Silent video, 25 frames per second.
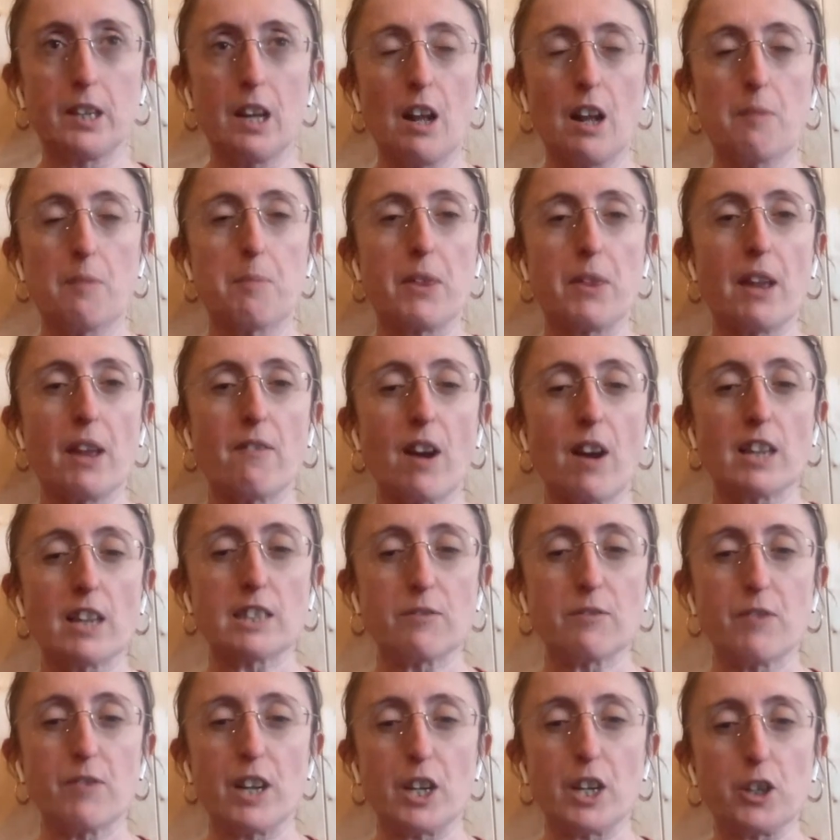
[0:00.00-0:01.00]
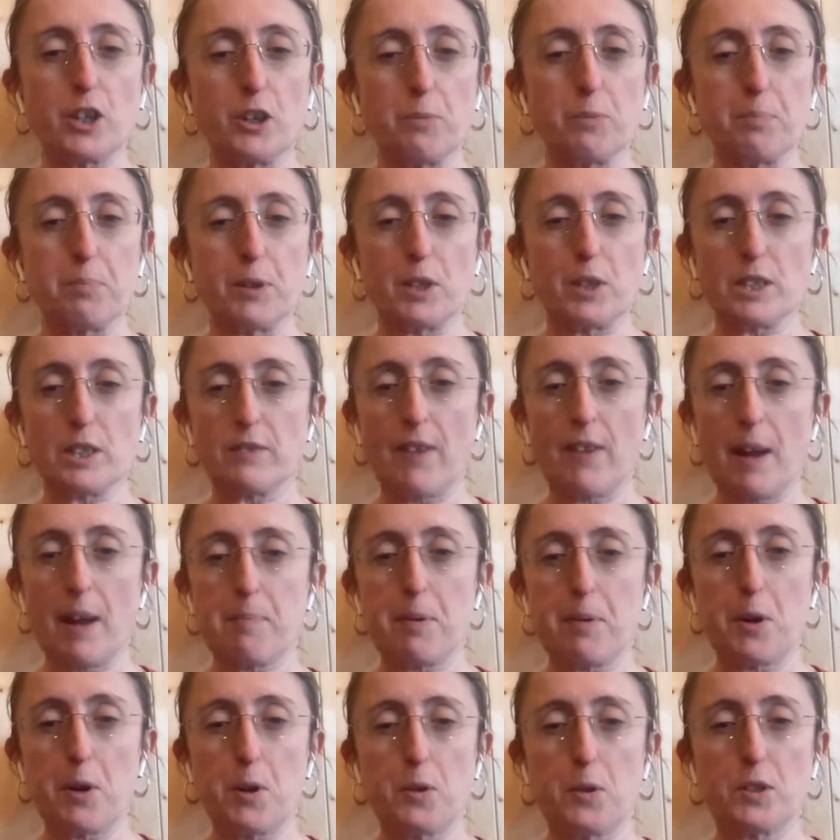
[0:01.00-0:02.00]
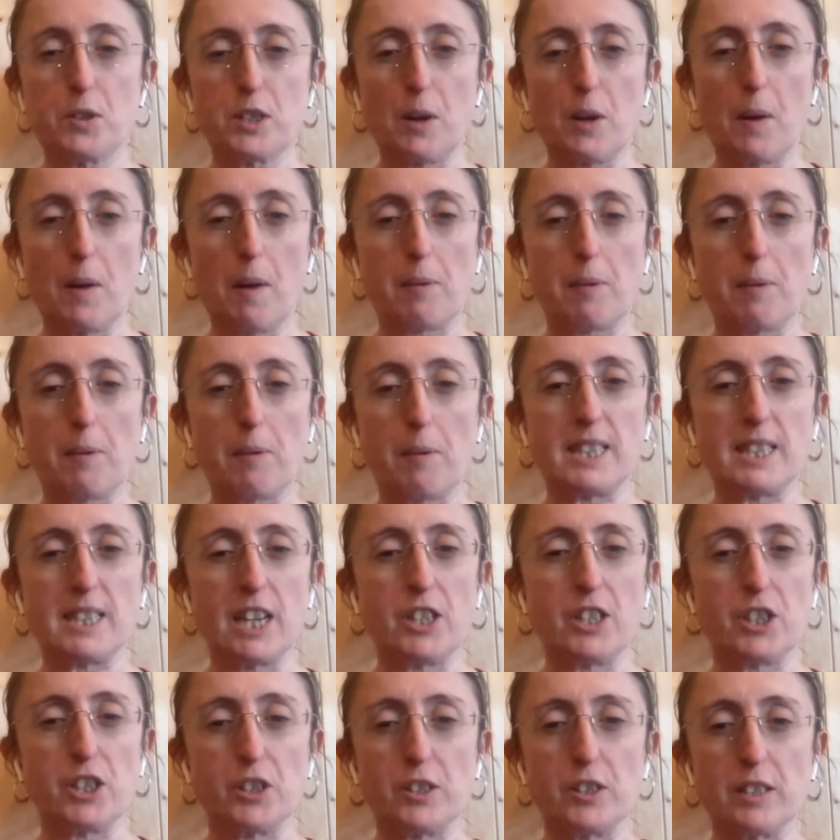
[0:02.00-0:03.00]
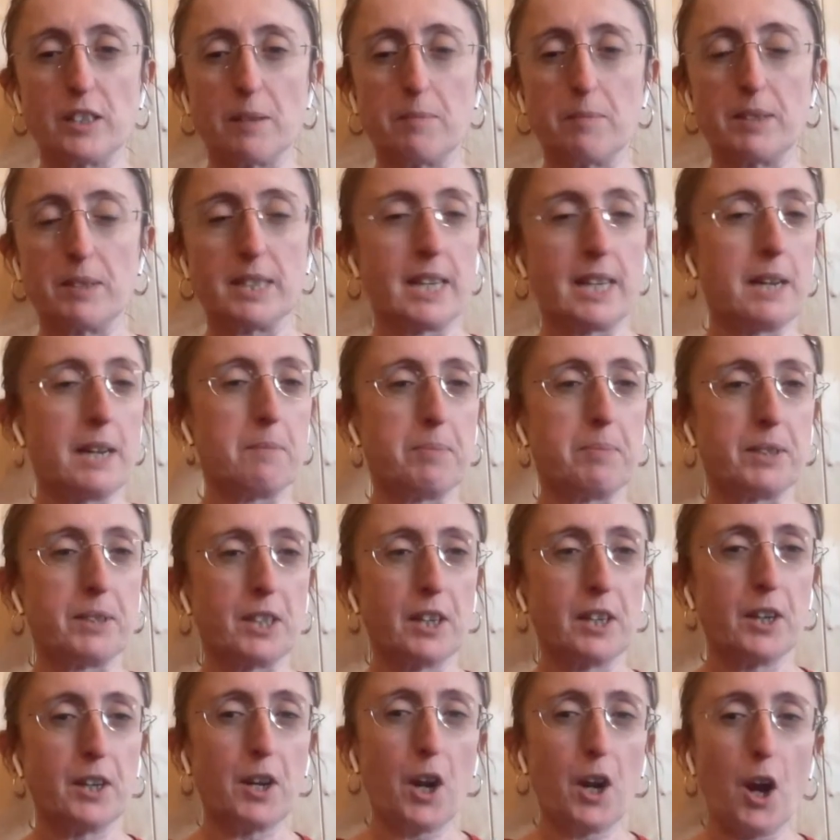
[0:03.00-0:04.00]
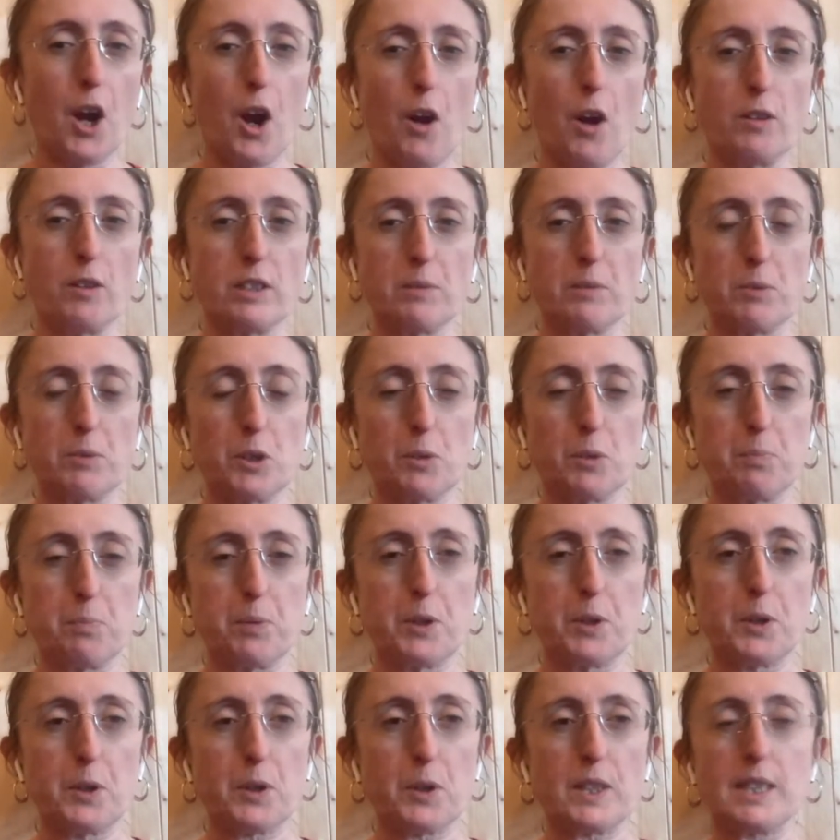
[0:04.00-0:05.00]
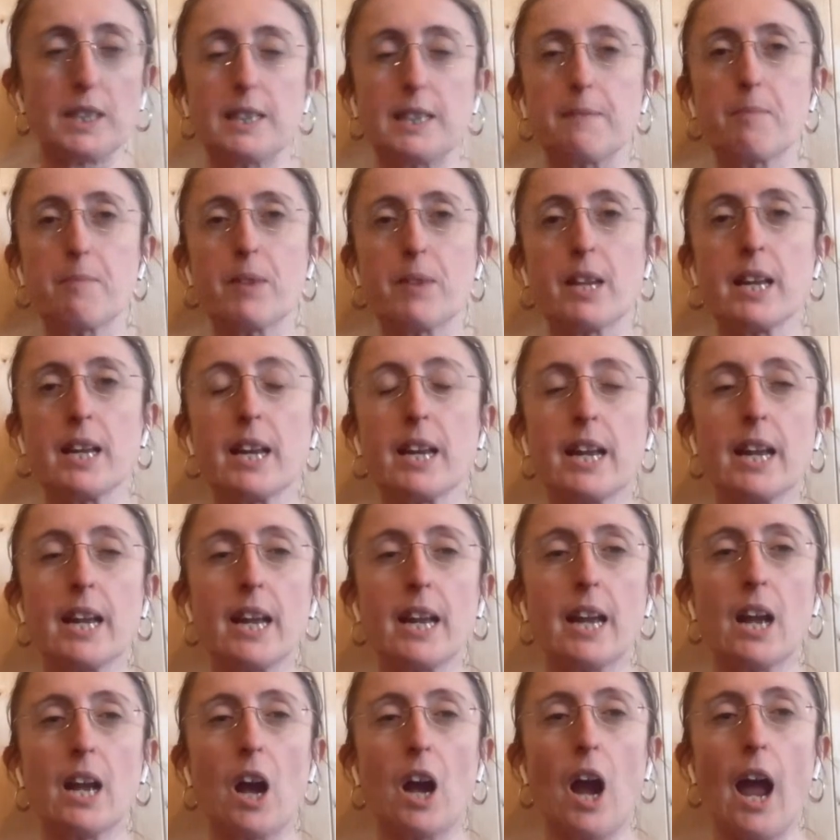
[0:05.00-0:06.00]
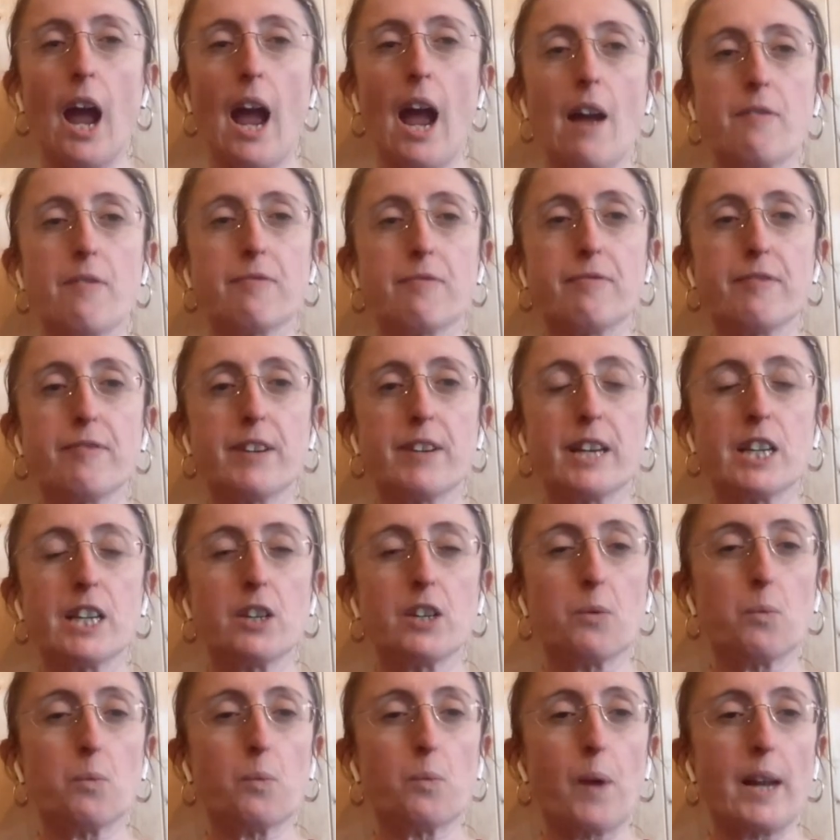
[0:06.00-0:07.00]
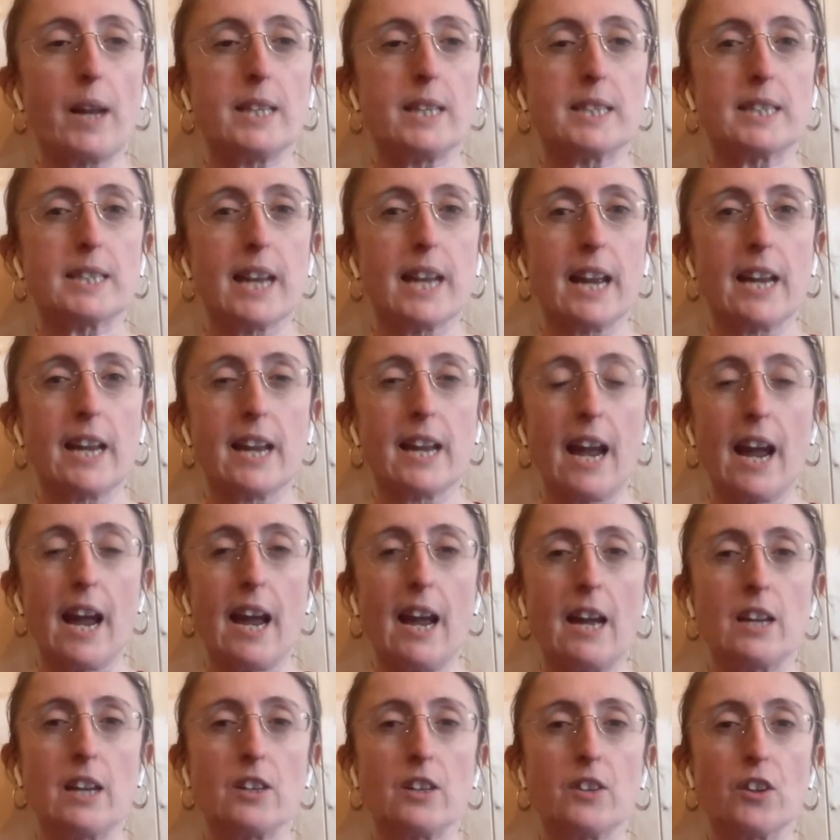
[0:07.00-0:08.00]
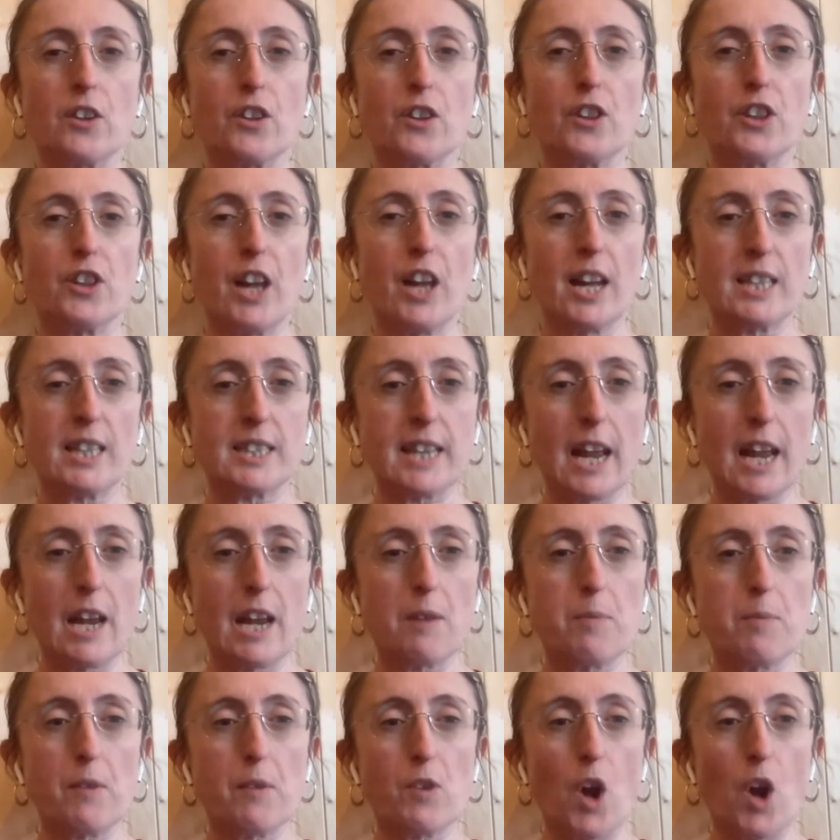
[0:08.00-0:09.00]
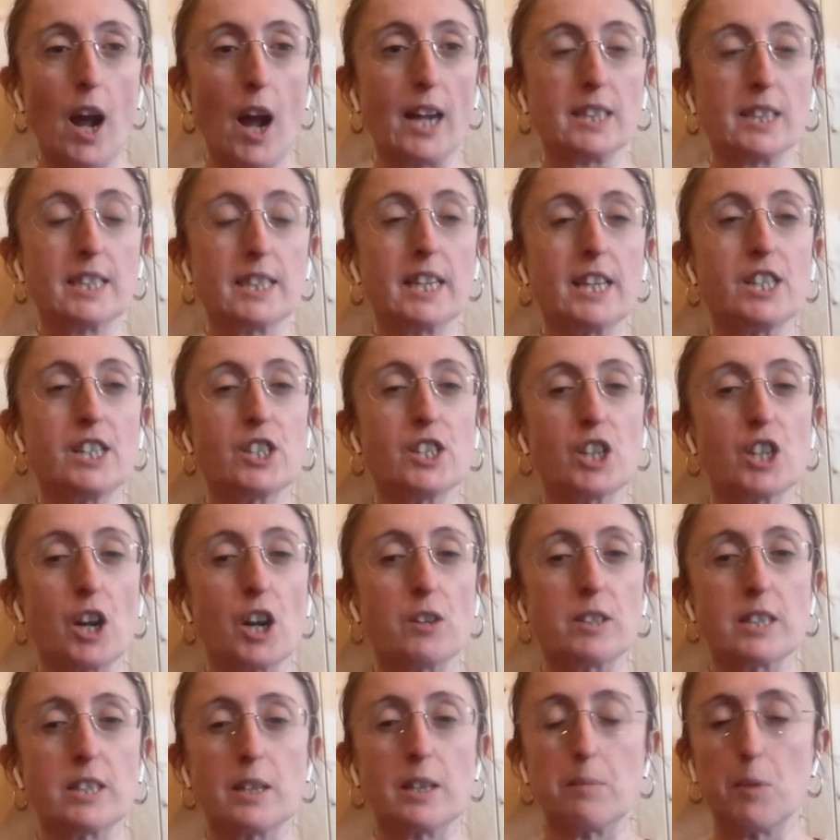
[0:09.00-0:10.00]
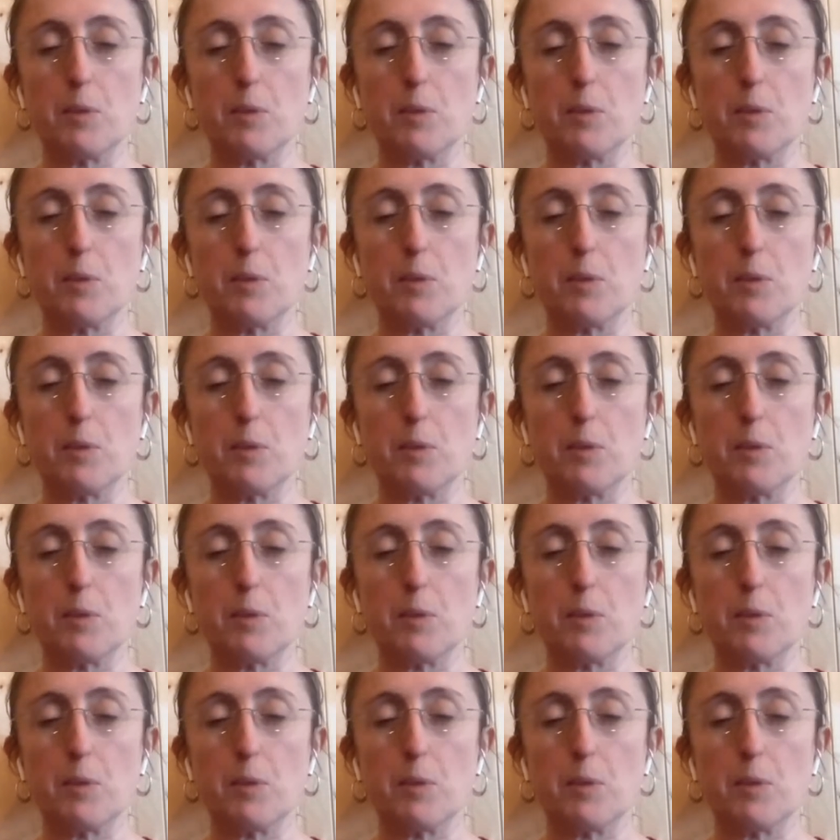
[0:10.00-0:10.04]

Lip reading: But there are some really good books there, Paul, so I'm going to send you some tips on some good books. Every Wednesday and Thursday, we've got our tea and toast in the